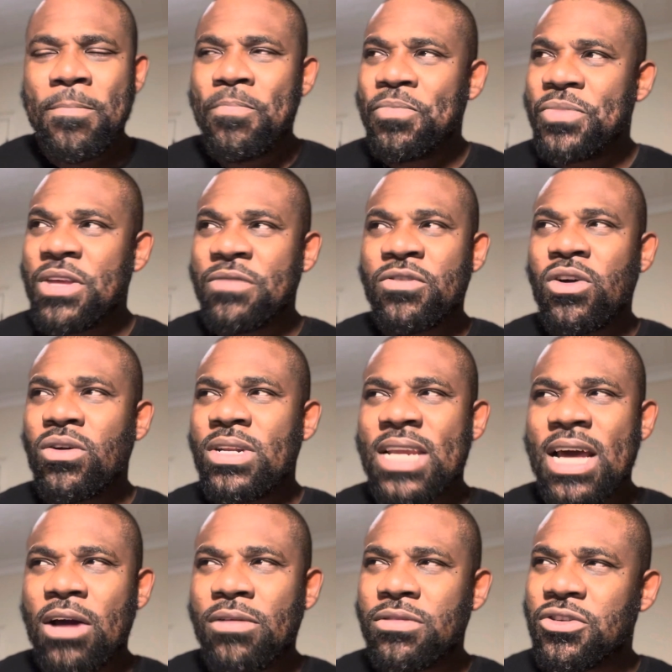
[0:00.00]
they've gone
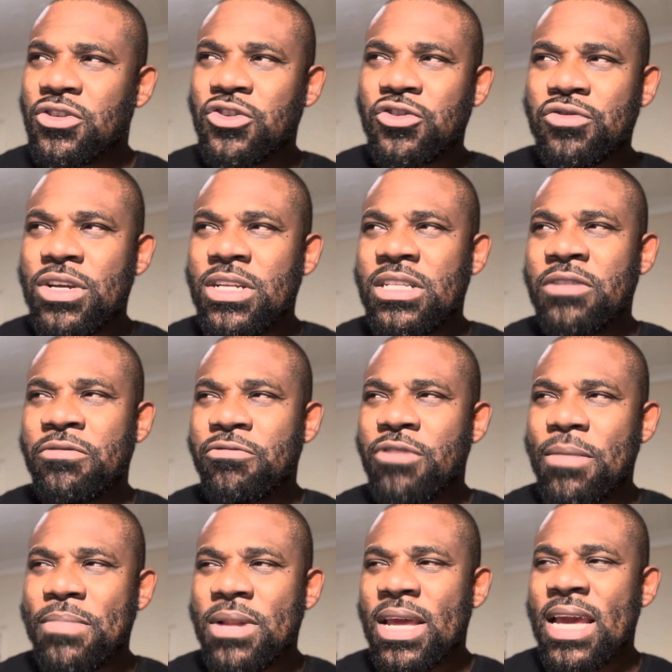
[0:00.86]
down the street, they've
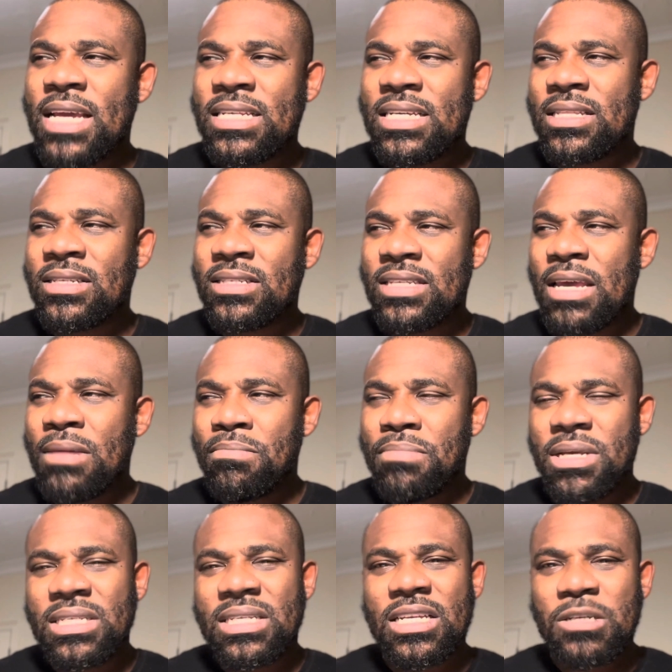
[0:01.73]
replicated the same
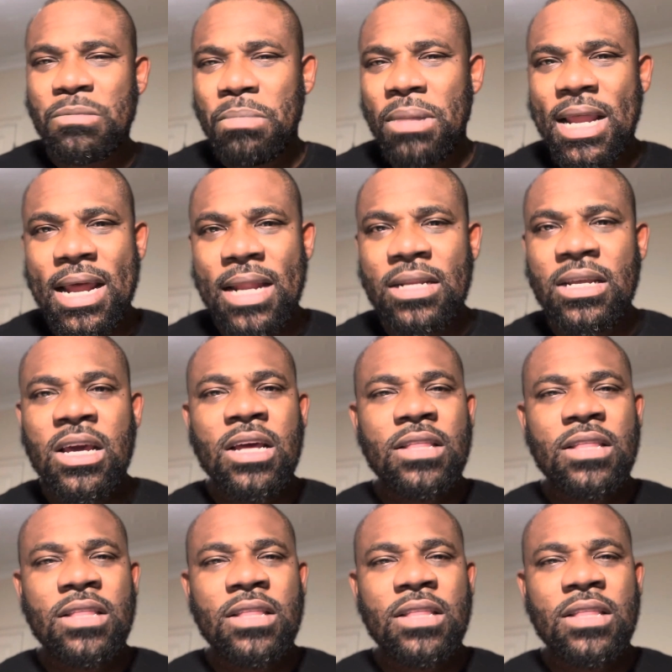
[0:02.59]
business plan,